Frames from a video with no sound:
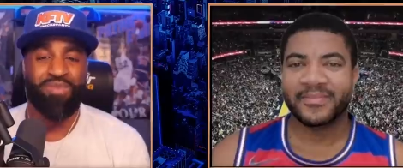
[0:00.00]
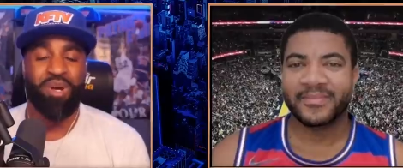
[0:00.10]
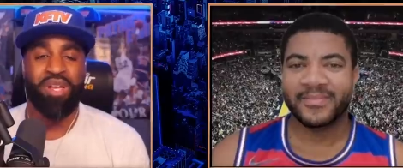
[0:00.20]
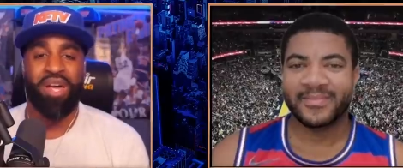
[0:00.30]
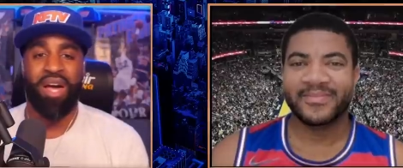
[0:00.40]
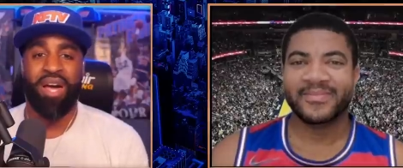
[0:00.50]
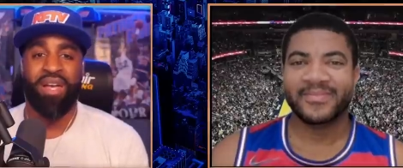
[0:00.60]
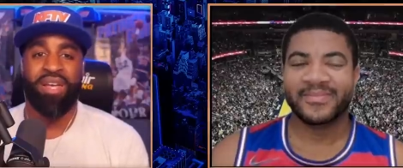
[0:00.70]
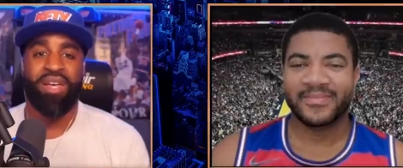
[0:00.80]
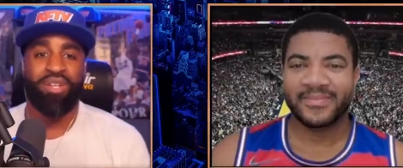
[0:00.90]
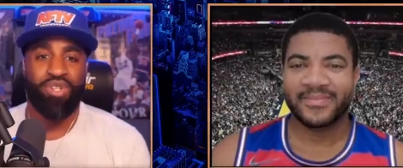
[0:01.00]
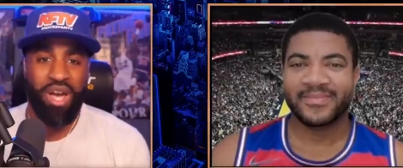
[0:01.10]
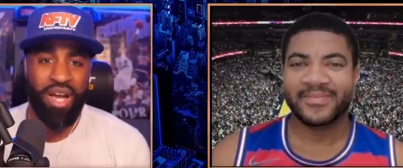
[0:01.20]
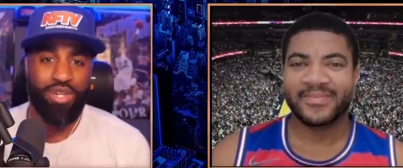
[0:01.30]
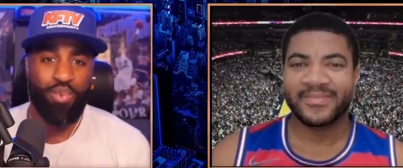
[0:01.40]
Speaker 1: my guy,
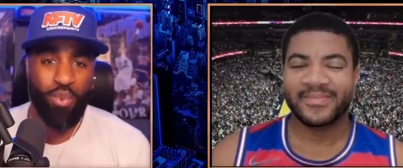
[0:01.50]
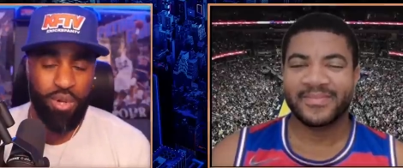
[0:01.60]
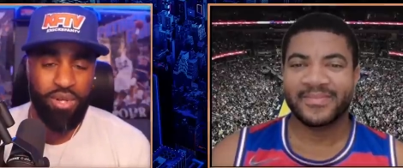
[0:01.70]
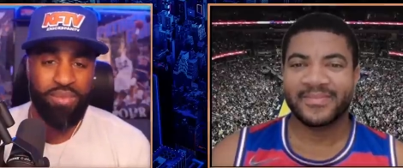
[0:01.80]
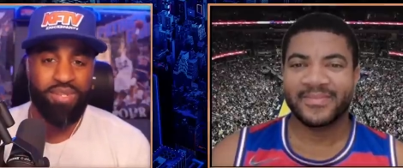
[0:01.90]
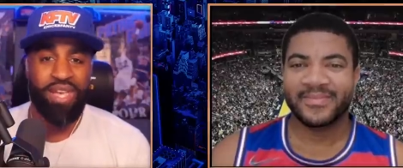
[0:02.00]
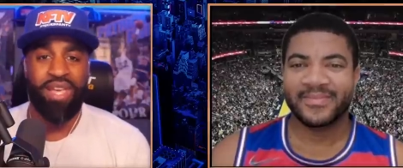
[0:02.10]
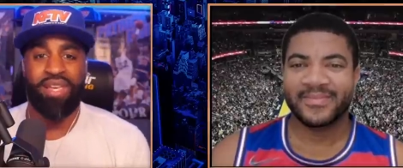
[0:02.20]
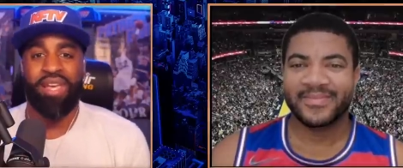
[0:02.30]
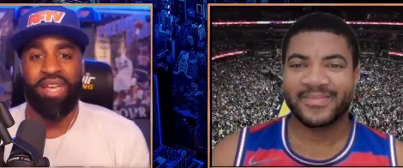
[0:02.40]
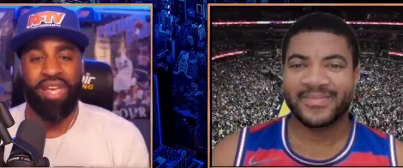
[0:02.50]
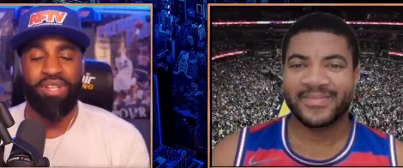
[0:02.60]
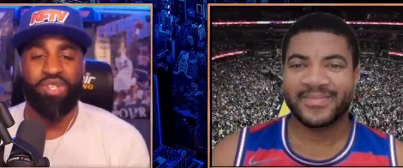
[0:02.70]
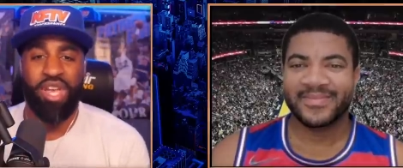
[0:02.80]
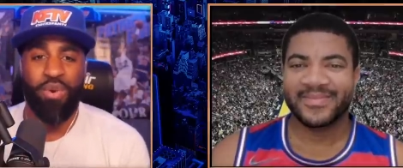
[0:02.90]
Josh Williams, aka
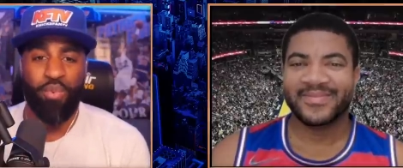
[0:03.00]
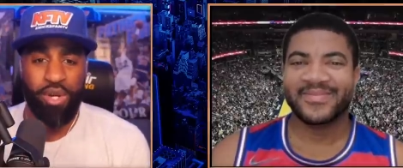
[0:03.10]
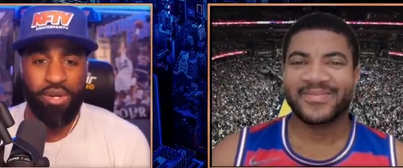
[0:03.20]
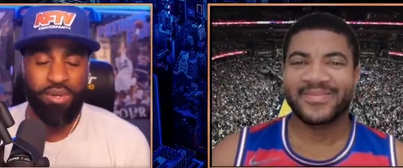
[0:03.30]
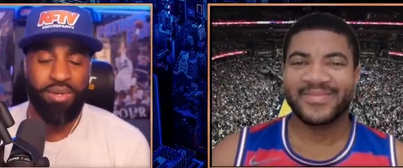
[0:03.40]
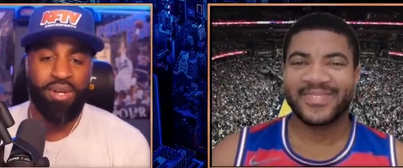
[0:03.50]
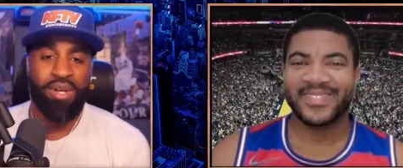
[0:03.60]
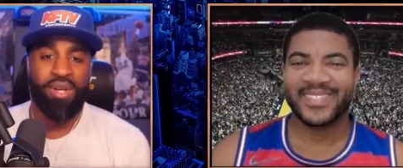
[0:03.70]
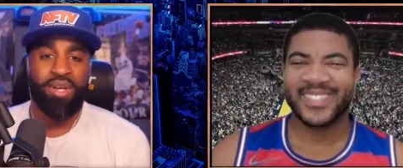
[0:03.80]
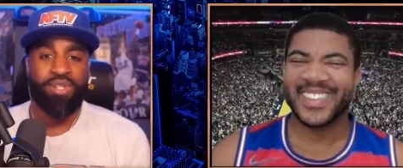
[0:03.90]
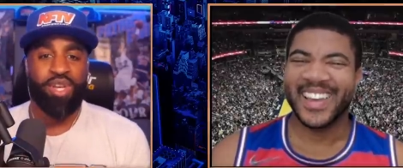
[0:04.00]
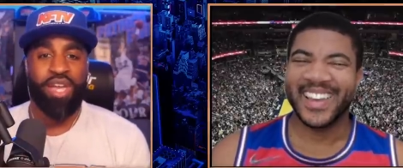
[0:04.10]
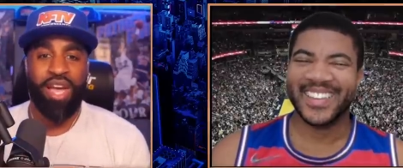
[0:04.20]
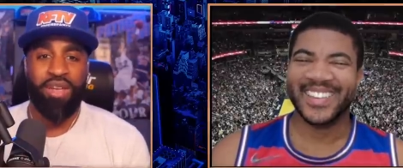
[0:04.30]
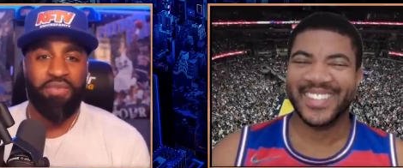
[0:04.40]
Jay Will.
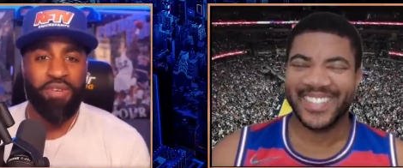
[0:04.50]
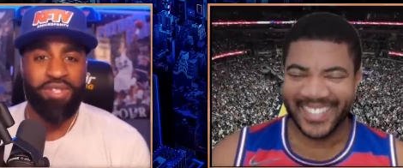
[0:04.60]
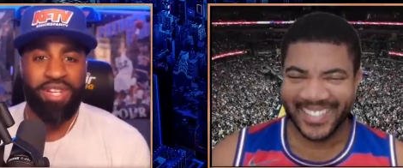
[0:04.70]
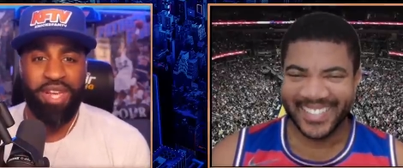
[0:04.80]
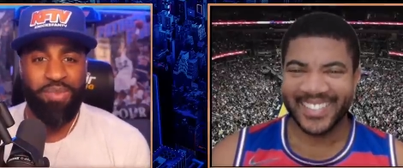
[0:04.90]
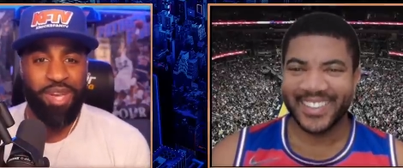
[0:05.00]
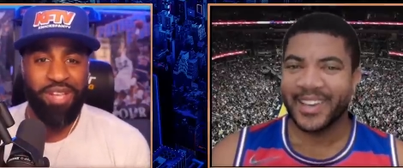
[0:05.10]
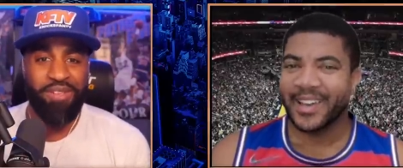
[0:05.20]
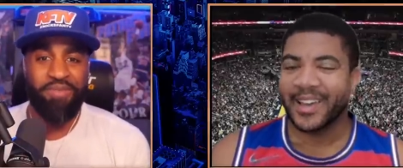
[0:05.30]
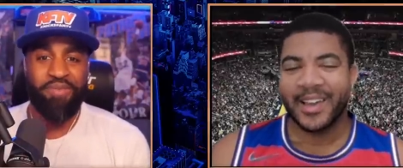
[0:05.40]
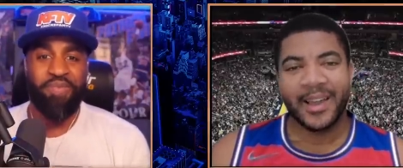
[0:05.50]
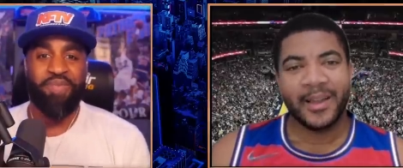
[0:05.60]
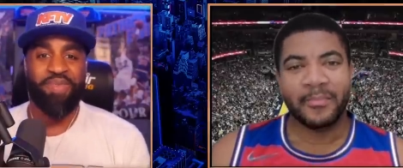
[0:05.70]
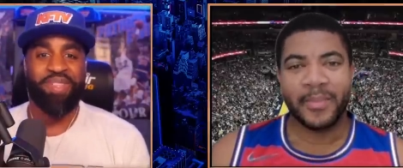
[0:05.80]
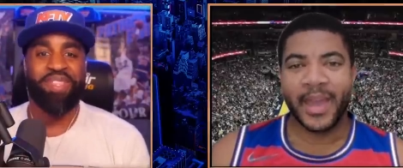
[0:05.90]
Jay, how you feeling today,
Speaker 2: man?
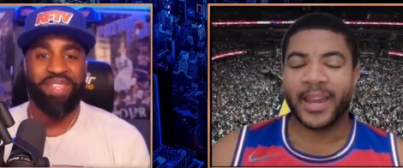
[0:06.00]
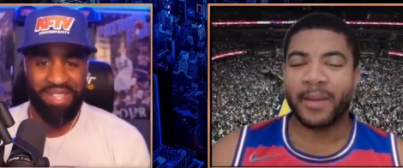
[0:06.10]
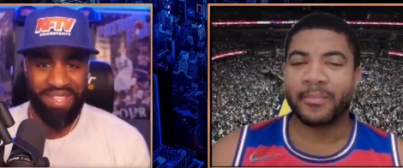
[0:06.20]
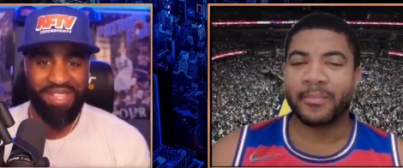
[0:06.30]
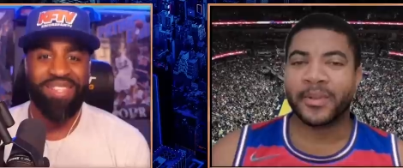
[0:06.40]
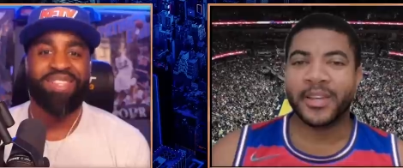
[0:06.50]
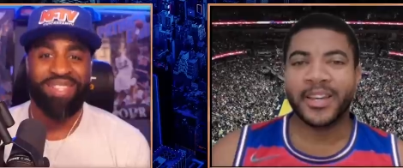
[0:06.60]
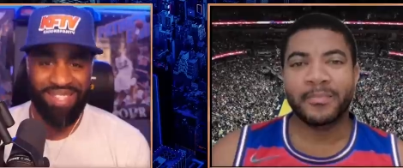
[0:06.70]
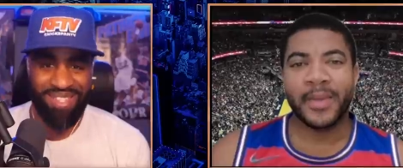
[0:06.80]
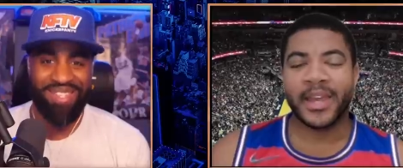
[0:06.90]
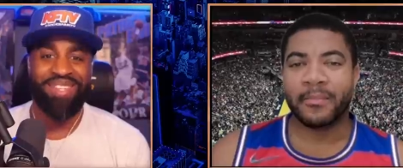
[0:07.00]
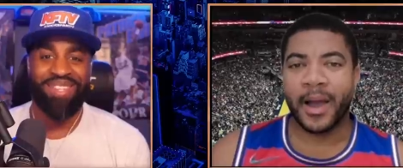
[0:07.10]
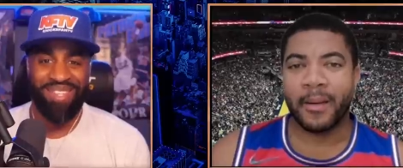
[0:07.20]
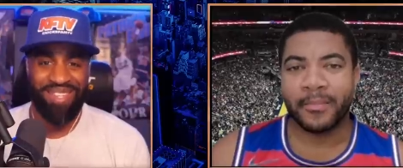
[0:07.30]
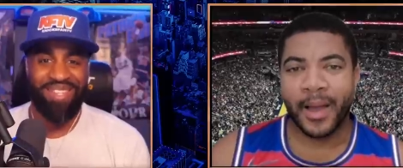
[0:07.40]
Man, I'm good, man. I'm,
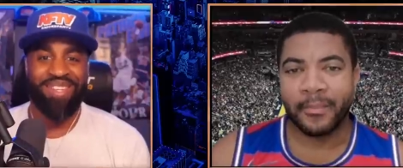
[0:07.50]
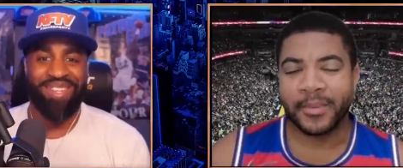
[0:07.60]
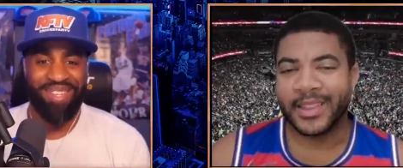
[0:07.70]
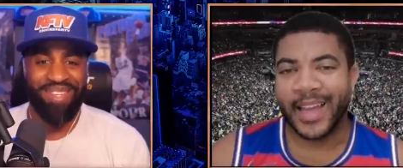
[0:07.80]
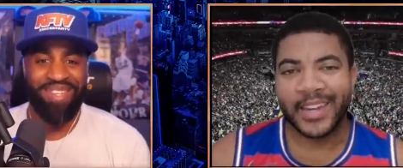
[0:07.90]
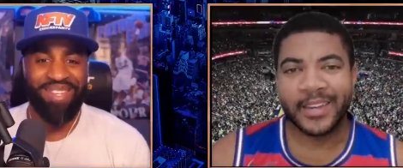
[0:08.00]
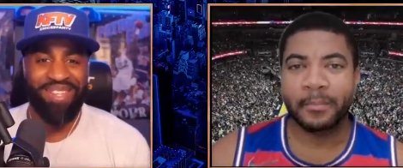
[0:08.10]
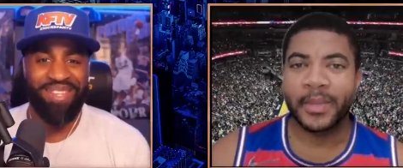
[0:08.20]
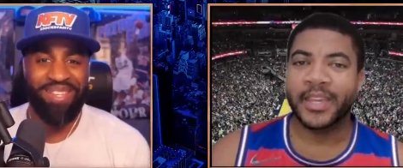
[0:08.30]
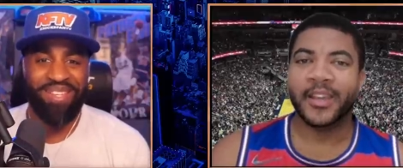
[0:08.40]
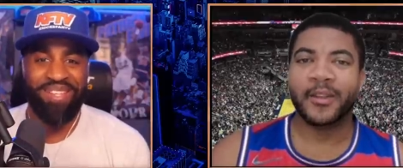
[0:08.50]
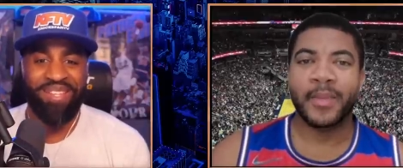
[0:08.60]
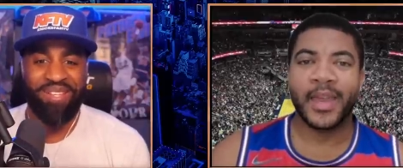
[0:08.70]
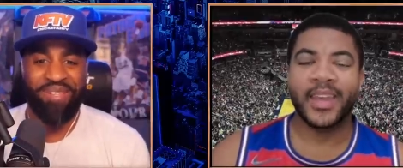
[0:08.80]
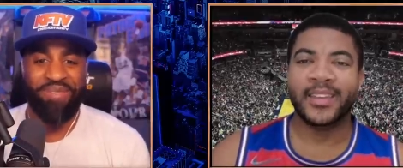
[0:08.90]
I'm I'm delighted to be here,
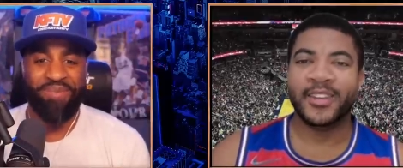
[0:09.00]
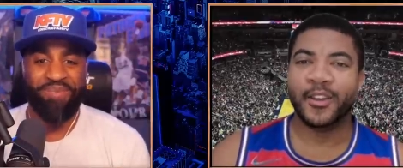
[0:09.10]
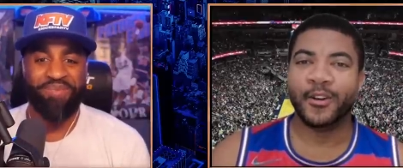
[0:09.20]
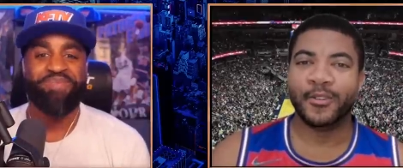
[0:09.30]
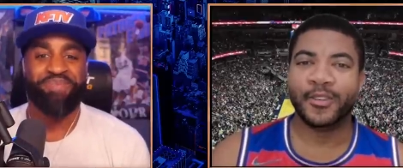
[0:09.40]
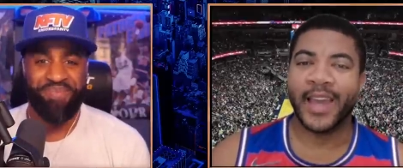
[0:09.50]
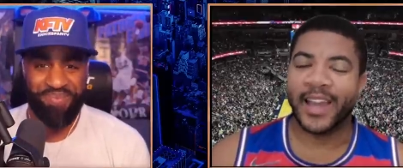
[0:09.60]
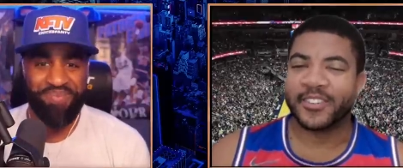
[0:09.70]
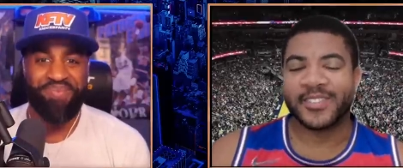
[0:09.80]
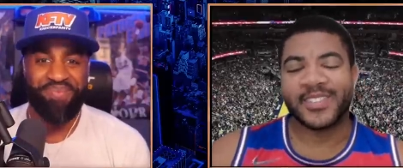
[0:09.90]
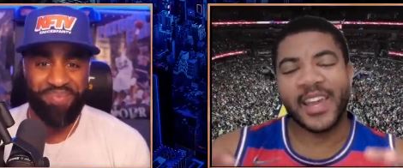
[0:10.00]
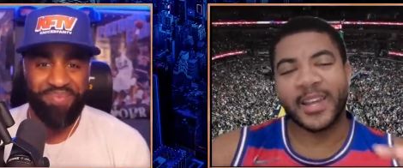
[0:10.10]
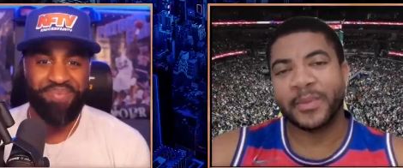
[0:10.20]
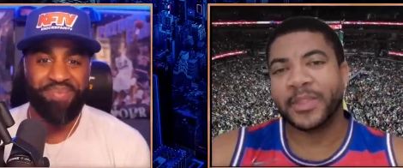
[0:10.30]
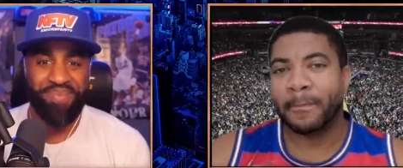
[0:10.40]
man. You know, you got your setup in the